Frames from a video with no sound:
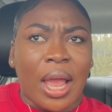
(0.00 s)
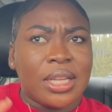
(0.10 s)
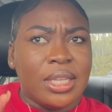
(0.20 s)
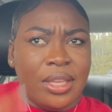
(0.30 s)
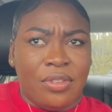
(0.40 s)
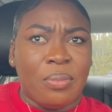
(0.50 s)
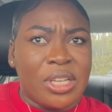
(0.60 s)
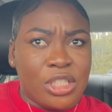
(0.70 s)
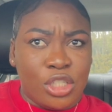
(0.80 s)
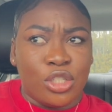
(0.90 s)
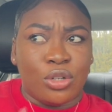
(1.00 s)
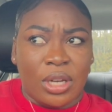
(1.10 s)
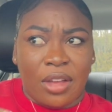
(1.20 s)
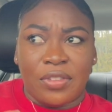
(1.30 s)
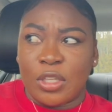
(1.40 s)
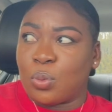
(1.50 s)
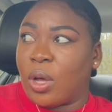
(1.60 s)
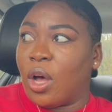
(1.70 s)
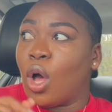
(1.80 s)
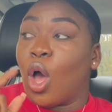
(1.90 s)
Actually, even my sister left as
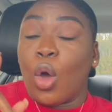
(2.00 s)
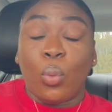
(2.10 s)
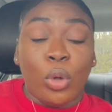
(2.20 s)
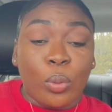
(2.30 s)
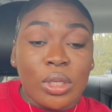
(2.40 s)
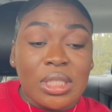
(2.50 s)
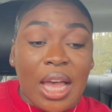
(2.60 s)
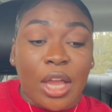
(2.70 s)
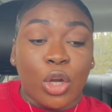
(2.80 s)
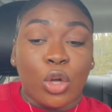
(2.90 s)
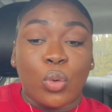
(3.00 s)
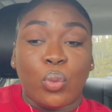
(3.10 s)
well. We were tired.